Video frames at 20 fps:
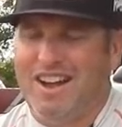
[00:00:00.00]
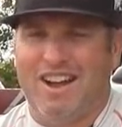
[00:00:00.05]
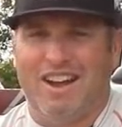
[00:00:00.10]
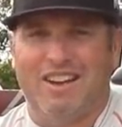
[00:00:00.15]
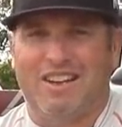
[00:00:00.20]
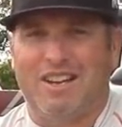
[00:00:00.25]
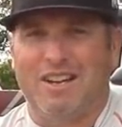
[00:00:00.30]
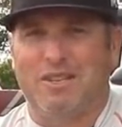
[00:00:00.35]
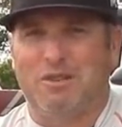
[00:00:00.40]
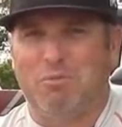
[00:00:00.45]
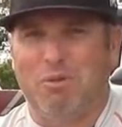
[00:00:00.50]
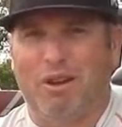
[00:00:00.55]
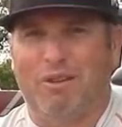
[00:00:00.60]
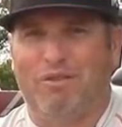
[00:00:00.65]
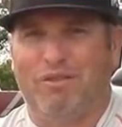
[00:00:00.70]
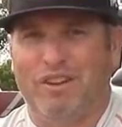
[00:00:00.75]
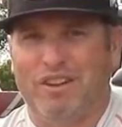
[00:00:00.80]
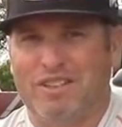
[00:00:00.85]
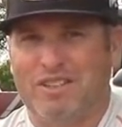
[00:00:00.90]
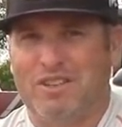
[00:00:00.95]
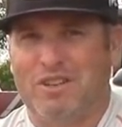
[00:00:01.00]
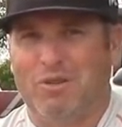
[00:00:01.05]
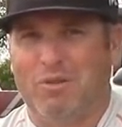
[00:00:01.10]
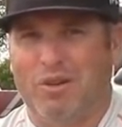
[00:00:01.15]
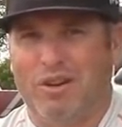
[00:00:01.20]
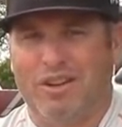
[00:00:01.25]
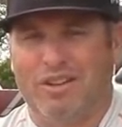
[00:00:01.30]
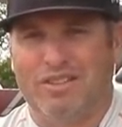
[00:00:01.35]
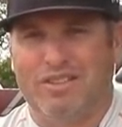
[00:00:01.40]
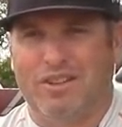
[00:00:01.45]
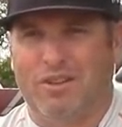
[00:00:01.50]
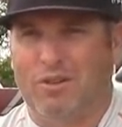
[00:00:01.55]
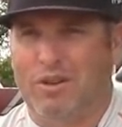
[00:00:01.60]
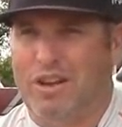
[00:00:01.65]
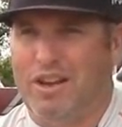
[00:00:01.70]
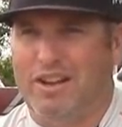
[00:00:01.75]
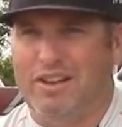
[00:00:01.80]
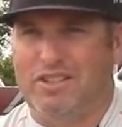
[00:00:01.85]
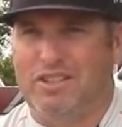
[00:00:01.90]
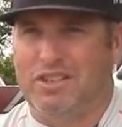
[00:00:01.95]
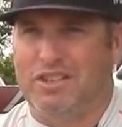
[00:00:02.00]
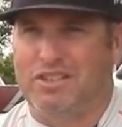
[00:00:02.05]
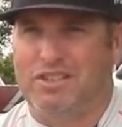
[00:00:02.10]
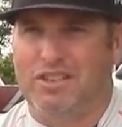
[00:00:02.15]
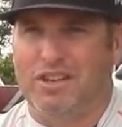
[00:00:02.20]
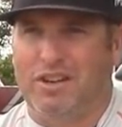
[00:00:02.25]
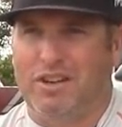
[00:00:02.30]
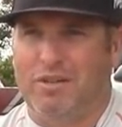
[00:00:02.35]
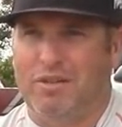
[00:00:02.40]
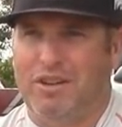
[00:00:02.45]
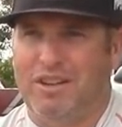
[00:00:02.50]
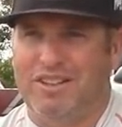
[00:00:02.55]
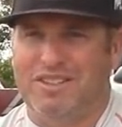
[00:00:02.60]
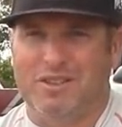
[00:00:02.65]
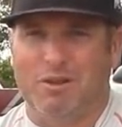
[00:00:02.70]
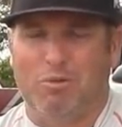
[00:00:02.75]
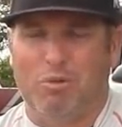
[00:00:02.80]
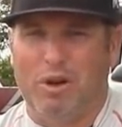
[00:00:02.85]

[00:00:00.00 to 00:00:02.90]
I catch big fish doing it. So it's just it's a